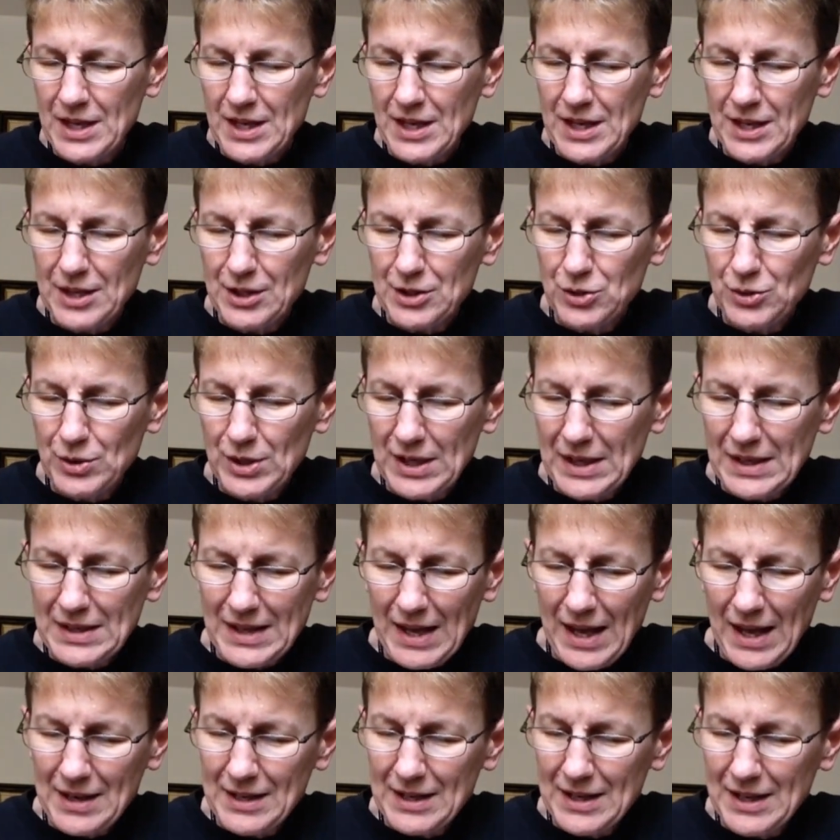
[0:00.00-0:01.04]
including
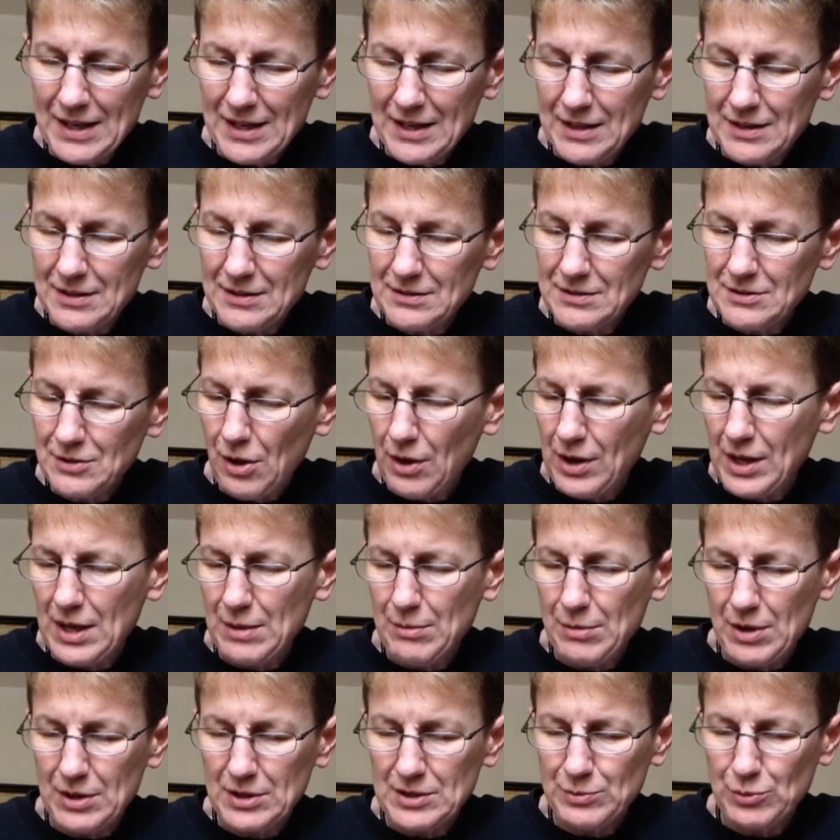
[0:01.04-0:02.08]
Dan Egan talking
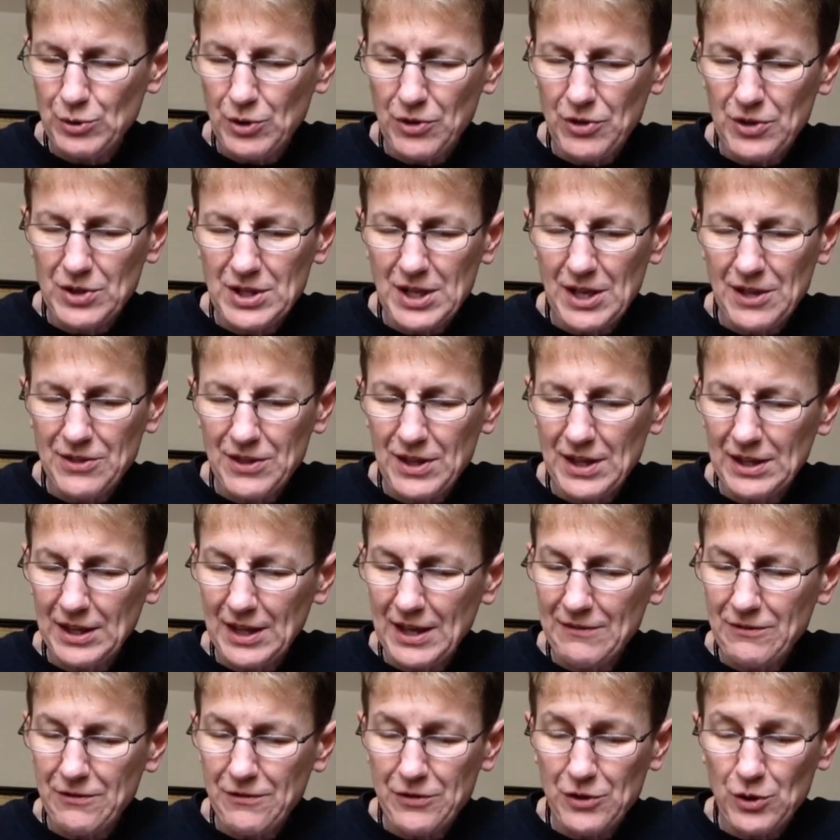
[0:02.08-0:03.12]
about his book The Death and
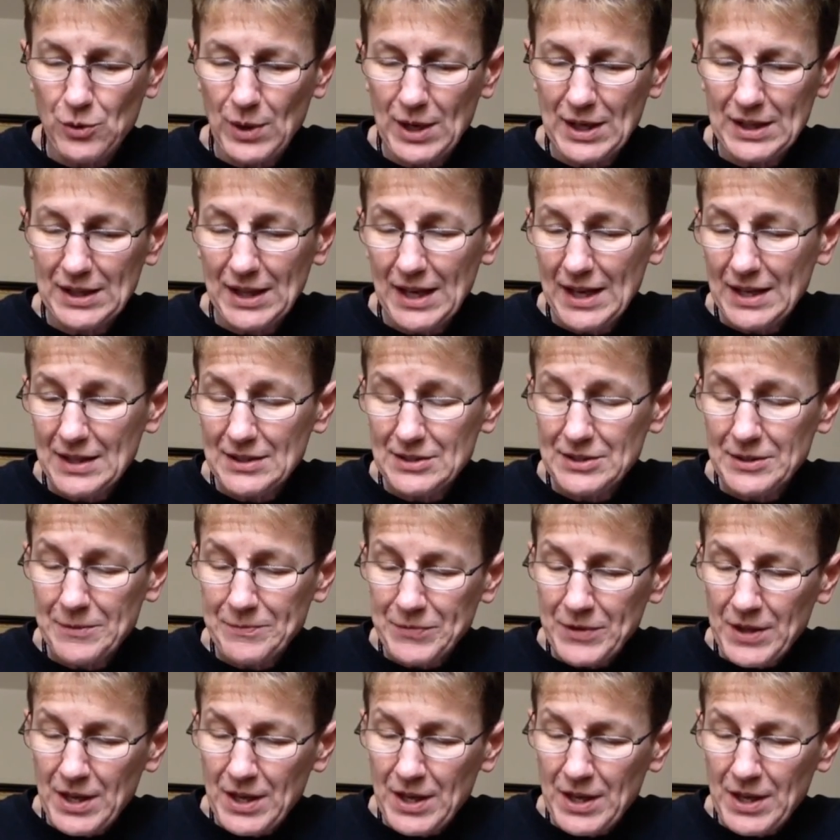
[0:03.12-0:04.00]
Life of the Great Lakes,